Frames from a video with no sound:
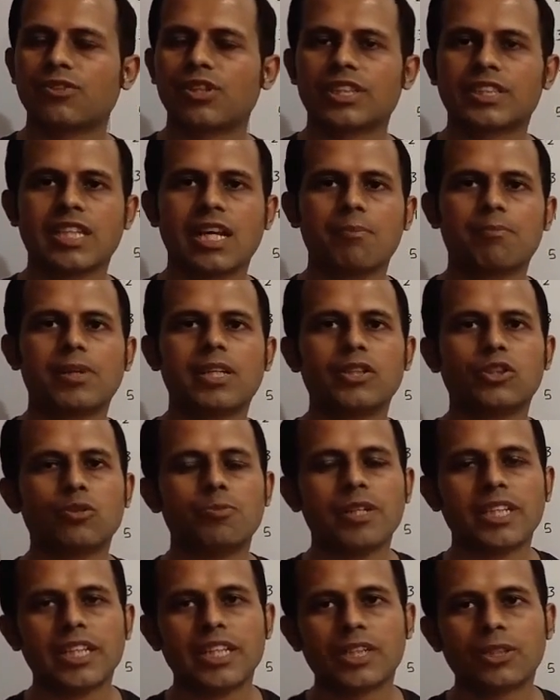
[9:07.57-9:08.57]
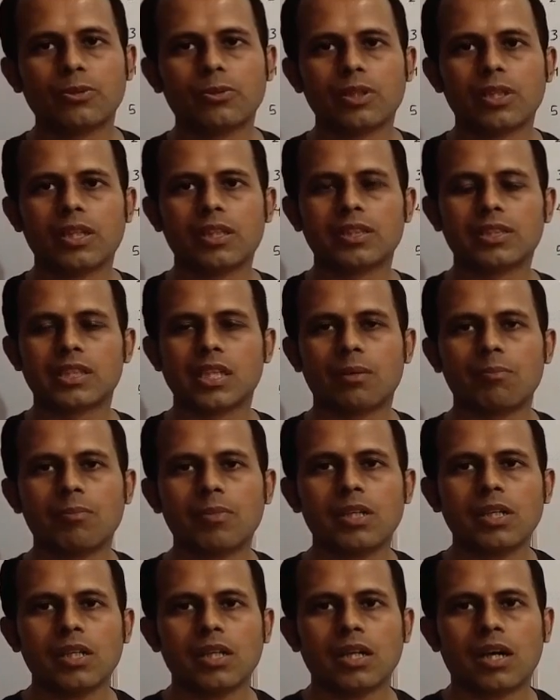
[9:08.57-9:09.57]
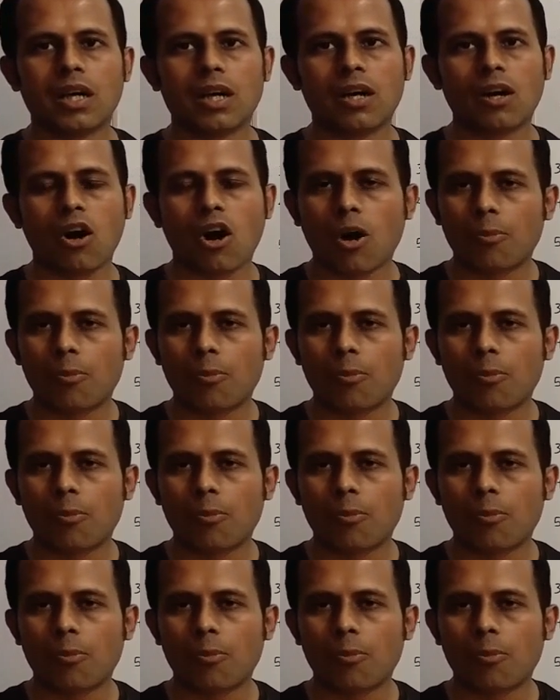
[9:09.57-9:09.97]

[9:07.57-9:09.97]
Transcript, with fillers: For example, you may need to learn some uh,